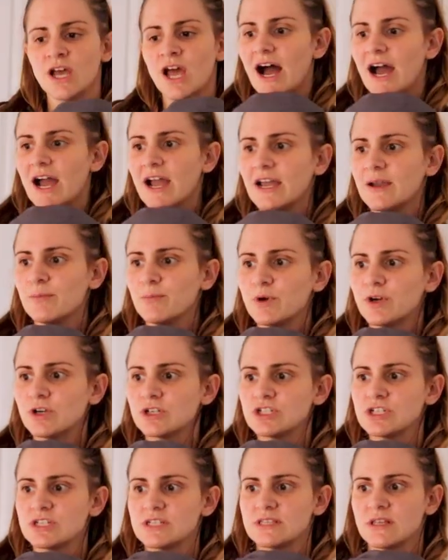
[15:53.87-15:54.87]
I
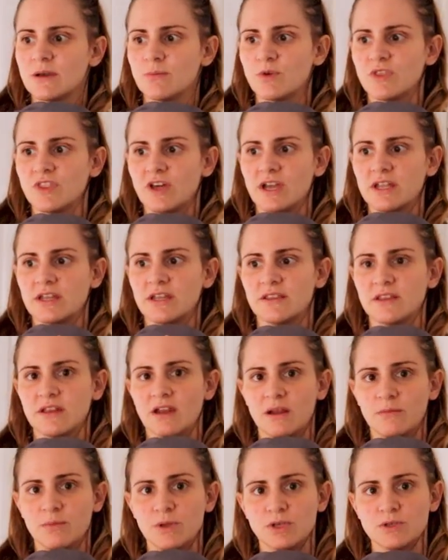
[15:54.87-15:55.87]
purchased them with the idea that
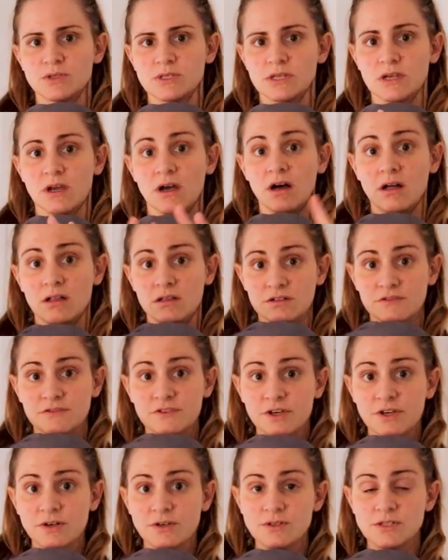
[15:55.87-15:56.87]
I'd be using all of
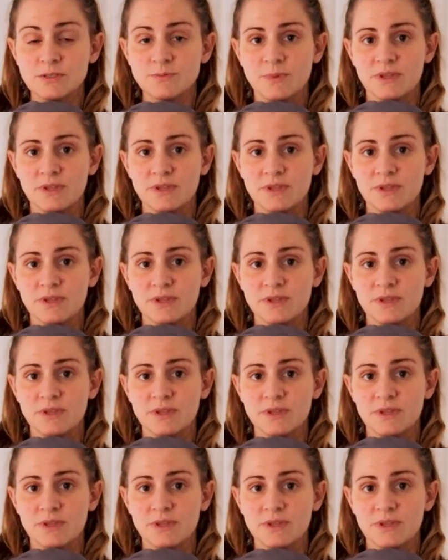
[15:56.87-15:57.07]
those,